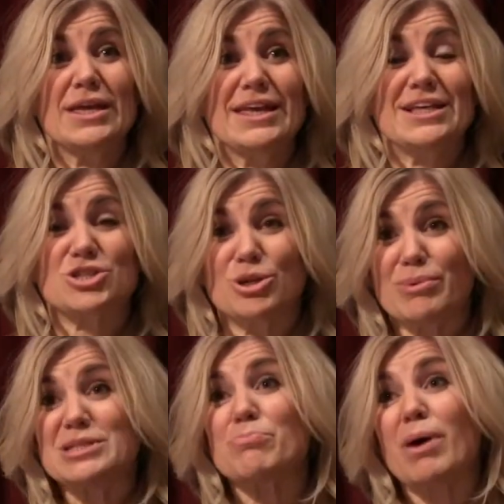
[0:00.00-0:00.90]
it's going to be
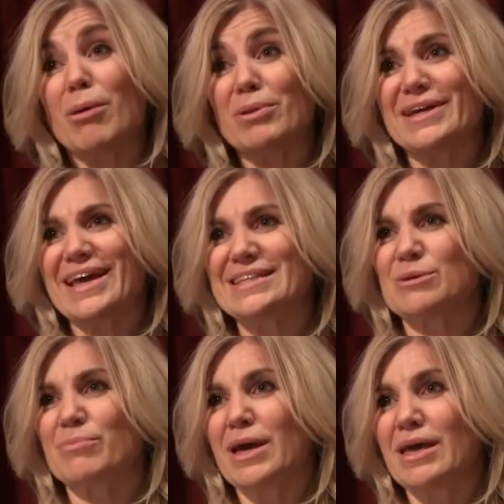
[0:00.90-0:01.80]
as public as
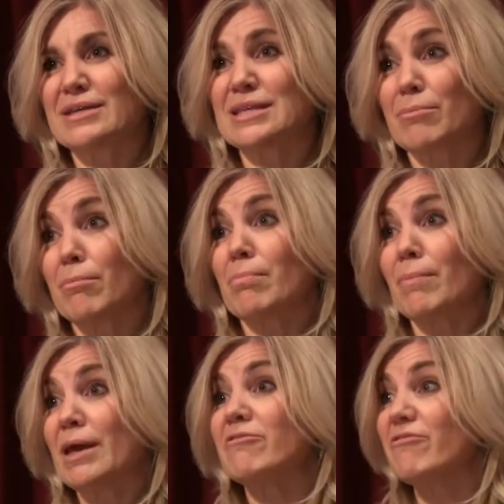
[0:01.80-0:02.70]
they
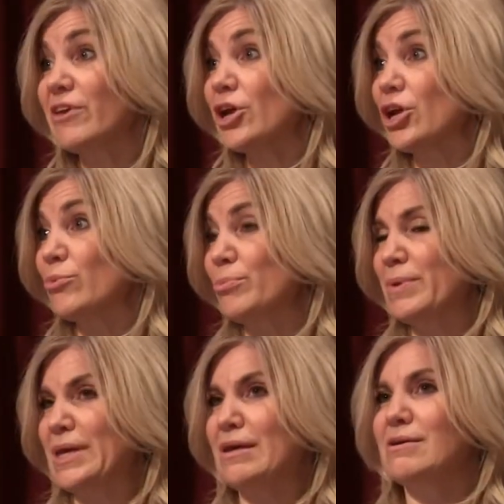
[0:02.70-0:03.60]
might fear it would
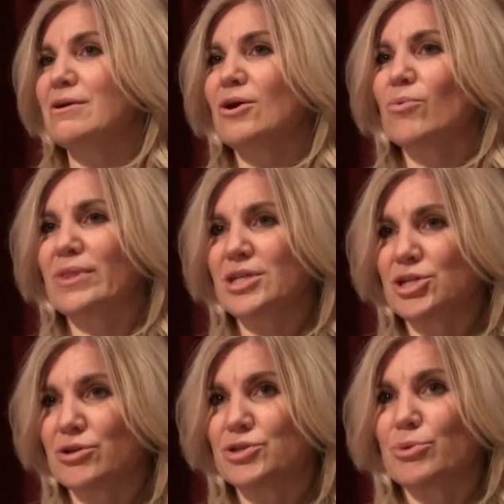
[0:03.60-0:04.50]
be were they to
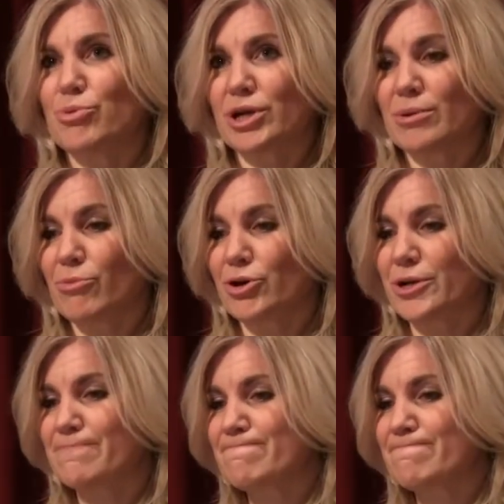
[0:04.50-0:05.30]
go to a brick and mortar.